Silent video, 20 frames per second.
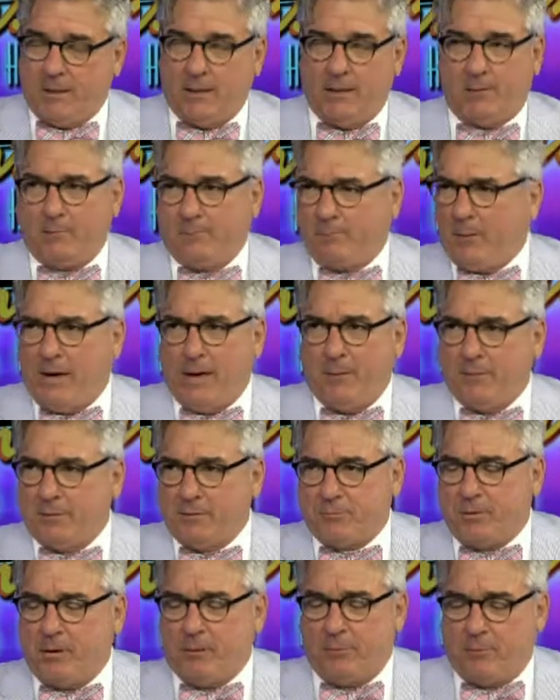Bobby's.
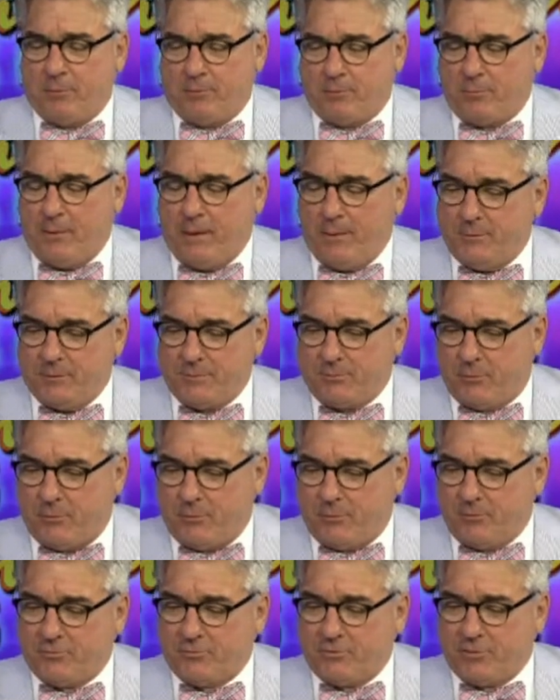I don't know it's Bobby's
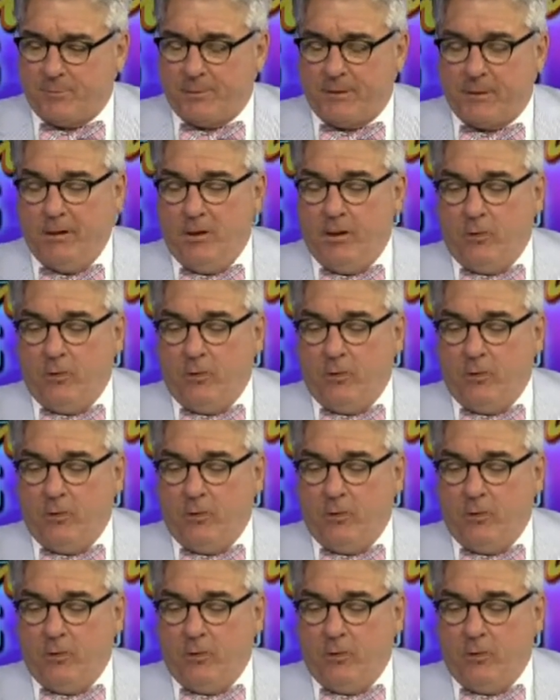Burgers or something.